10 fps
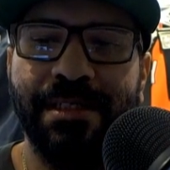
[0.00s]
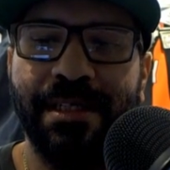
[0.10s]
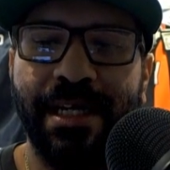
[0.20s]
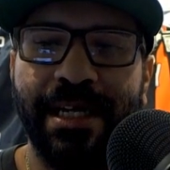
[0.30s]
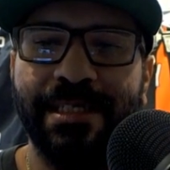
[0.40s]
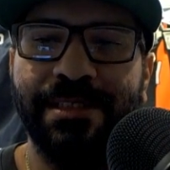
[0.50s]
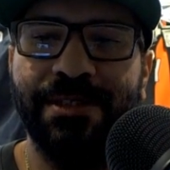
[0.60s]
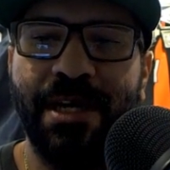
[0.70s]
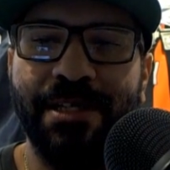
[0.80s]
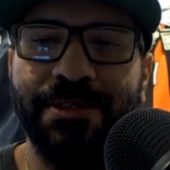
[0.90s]
against the
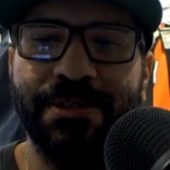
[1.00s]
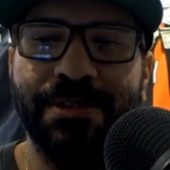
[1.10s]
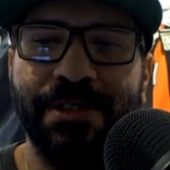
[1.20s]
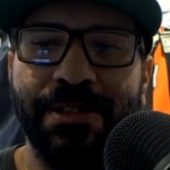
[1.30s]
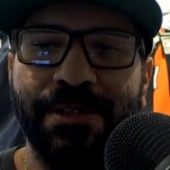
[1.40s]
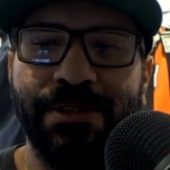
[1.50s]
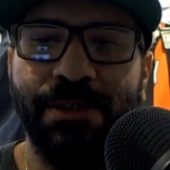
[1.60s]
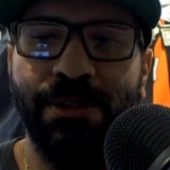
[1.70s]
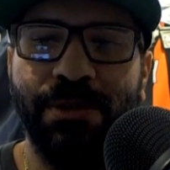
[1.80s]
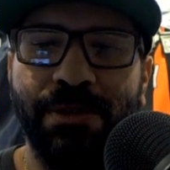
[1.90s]
Dodgers.
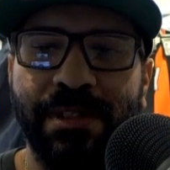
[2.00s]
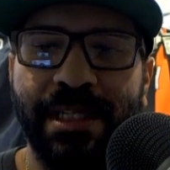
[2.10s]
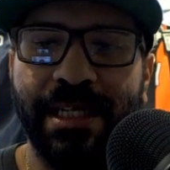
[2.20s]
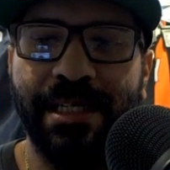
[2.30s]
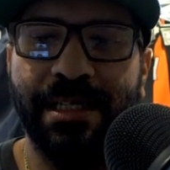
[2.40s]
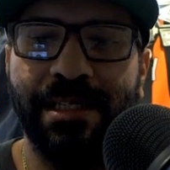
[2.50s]
So, like,